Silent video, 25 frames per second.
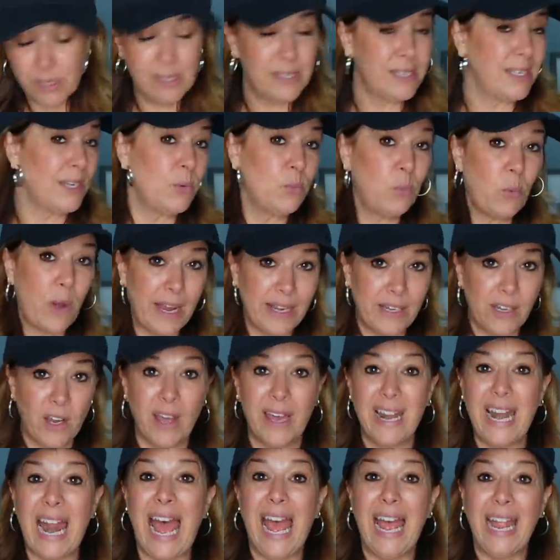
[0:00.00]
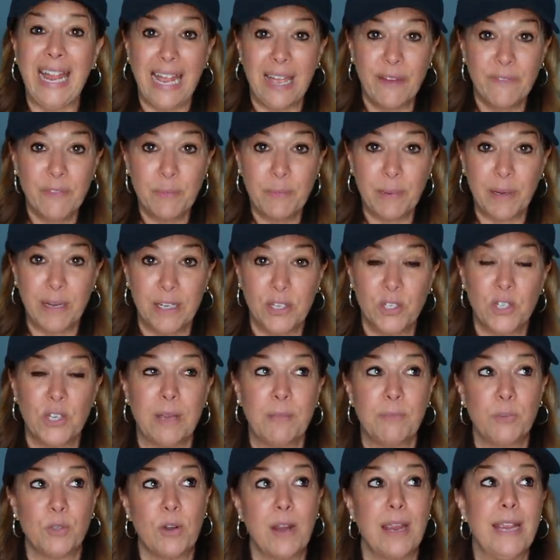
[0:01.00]
I said, why not? I have a bunch.
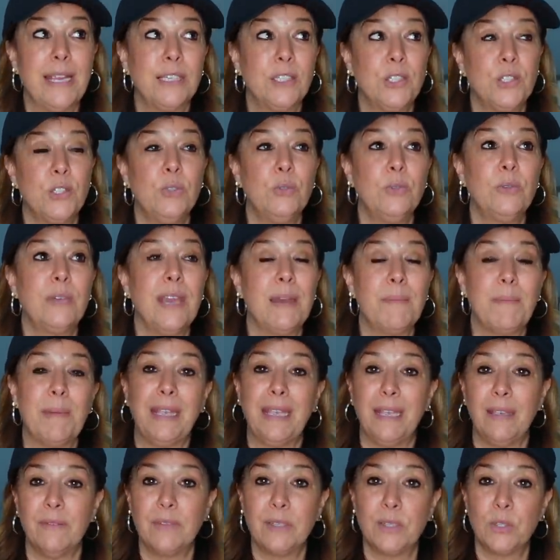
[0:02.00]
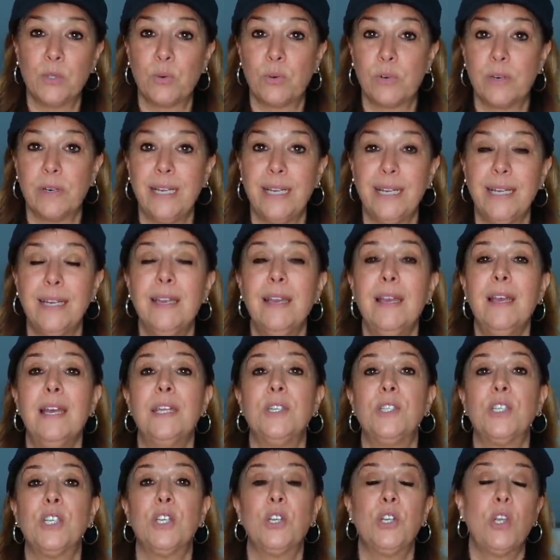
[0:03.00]
I'm trying to get my inventory
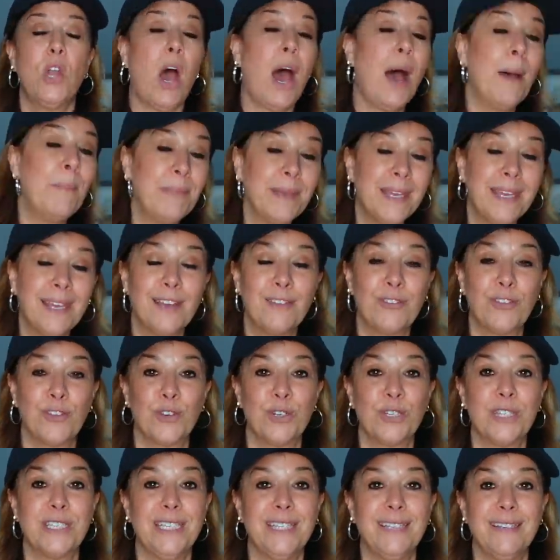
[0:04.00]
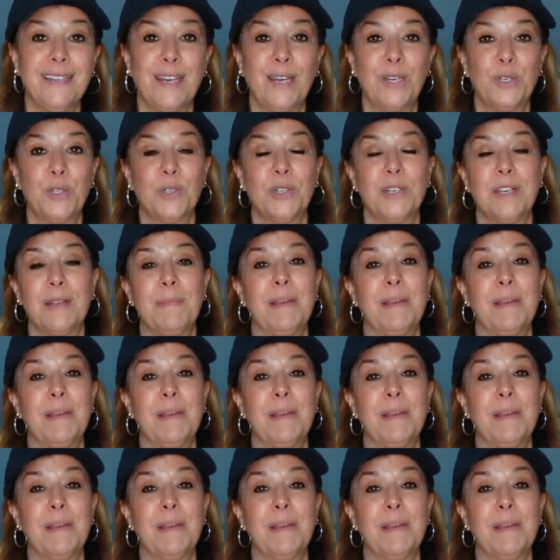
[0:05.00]
to not be at thirteen hundred.